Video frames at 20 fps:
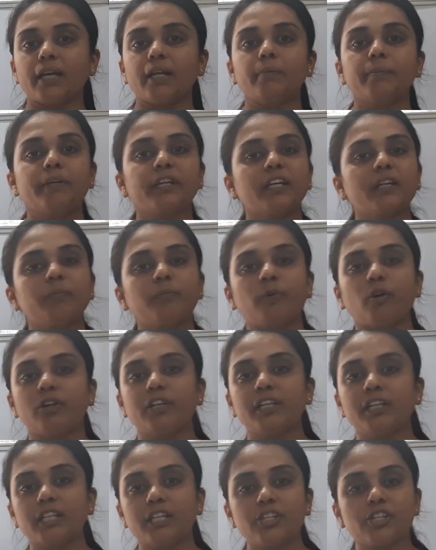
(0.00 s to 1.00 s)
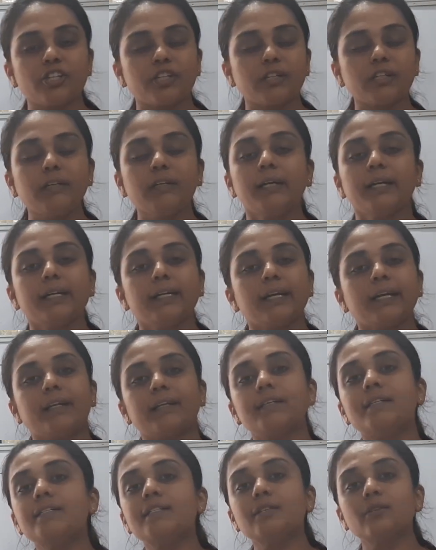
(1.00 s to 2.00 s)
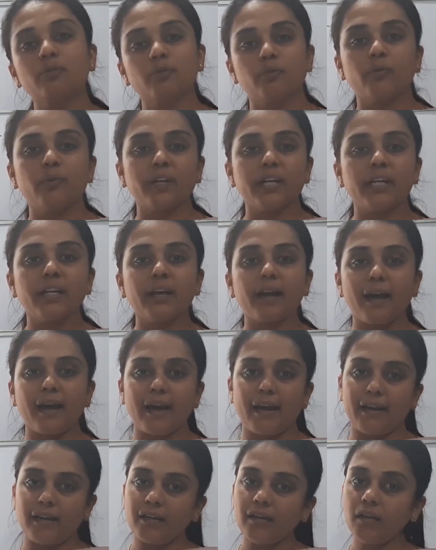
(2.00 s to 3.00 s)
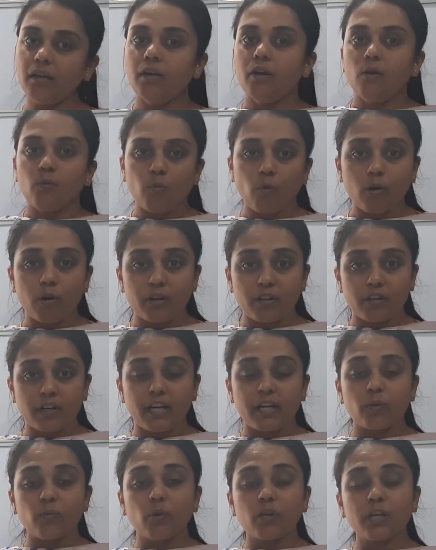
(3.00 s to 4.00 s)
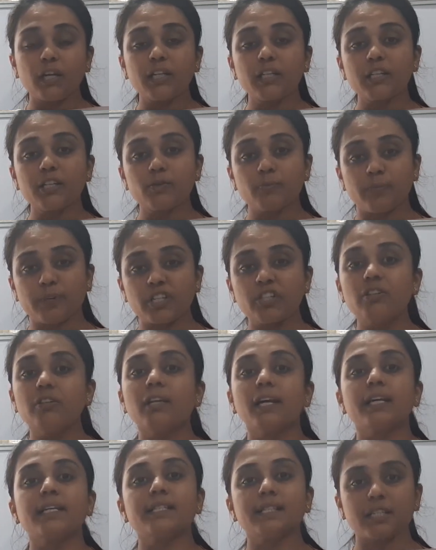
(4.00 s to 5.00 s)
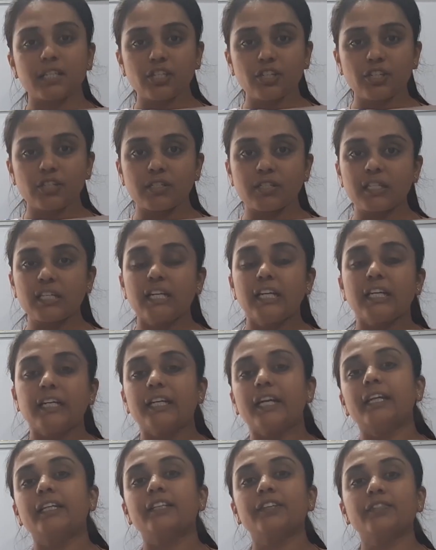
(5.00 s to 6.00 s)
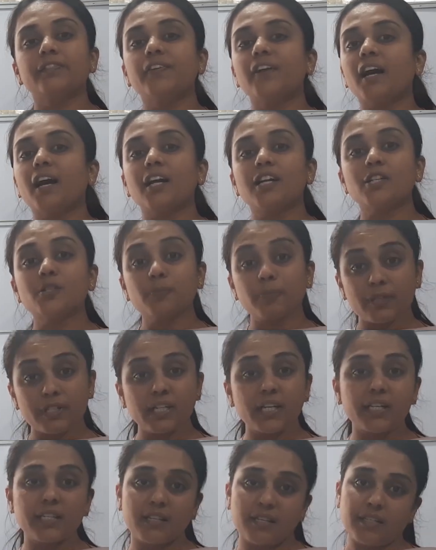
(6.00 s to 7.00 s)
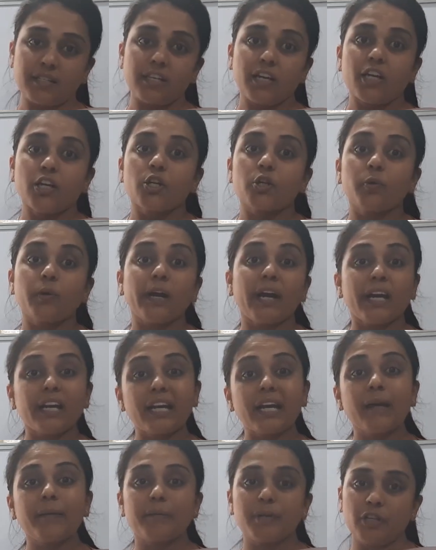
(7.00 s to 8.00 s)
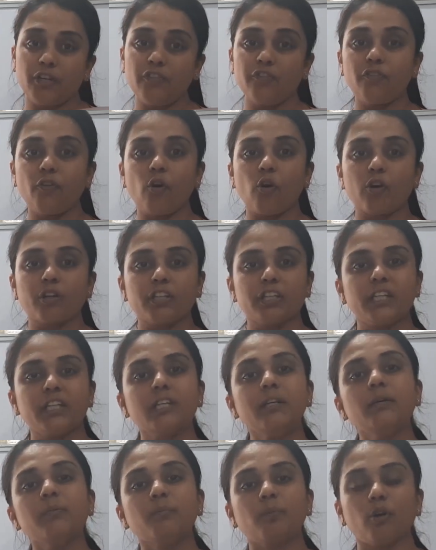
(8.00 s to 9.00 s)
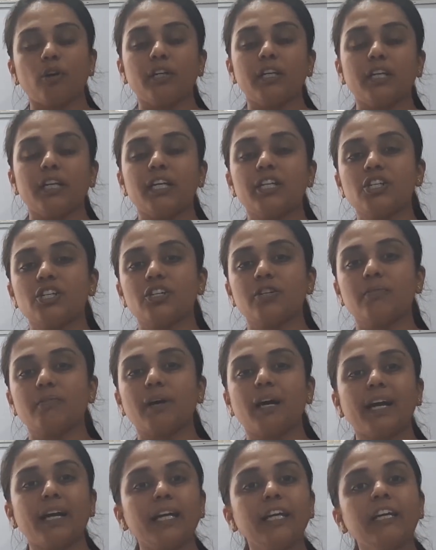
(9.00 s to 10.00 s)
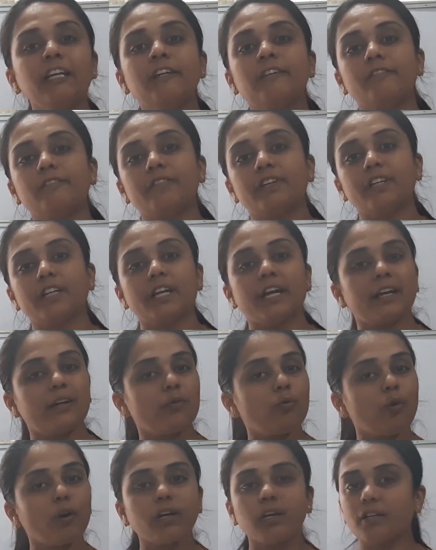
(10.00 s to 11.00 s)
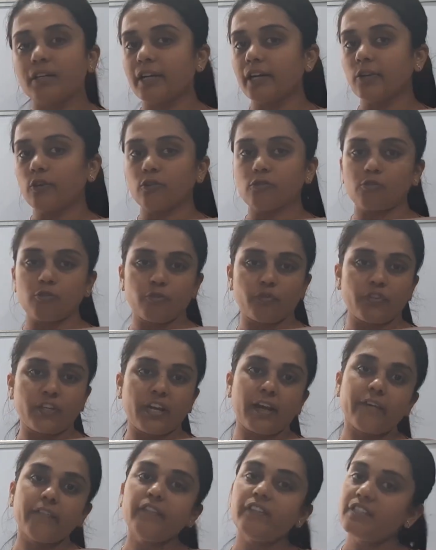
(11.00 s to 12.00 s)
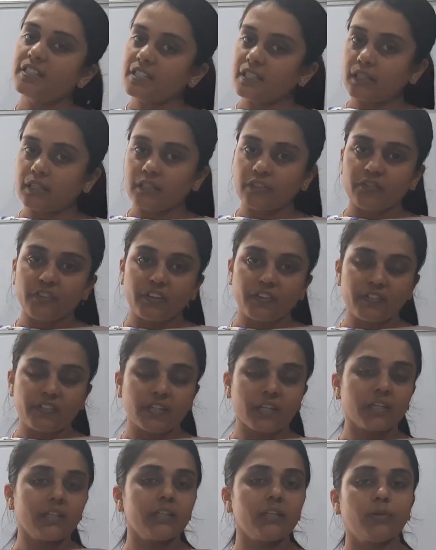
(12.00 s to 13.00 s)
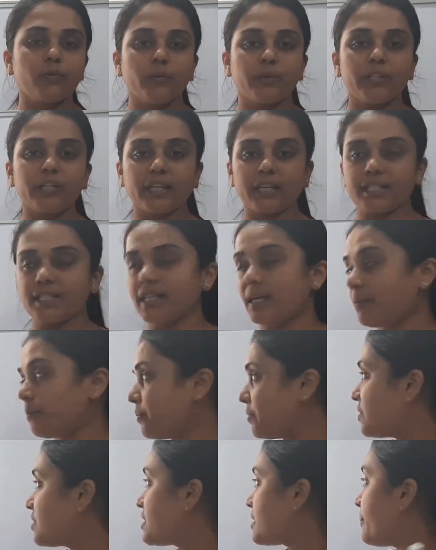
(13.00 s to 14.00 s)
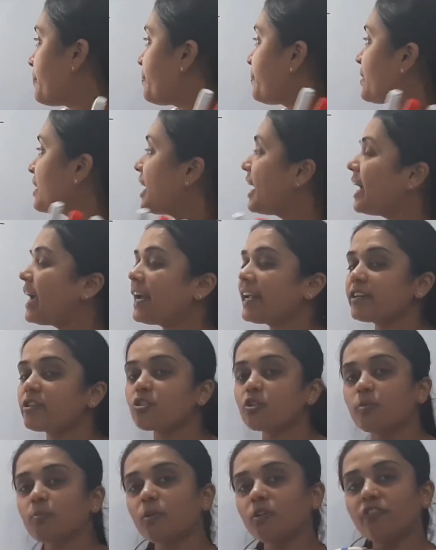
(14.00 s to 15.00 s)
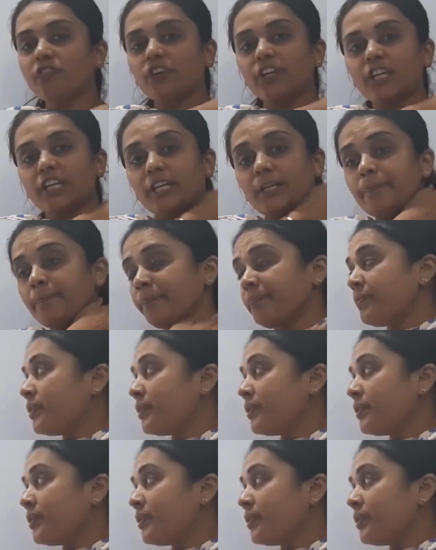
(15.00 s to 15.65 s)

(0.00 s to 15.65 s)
helping in pollination, that is wind and water, and what are the specializations that the flowers possesses to adapt for the pollination by wind and water. That also we have studied. We have studied it with examples. Entomophily,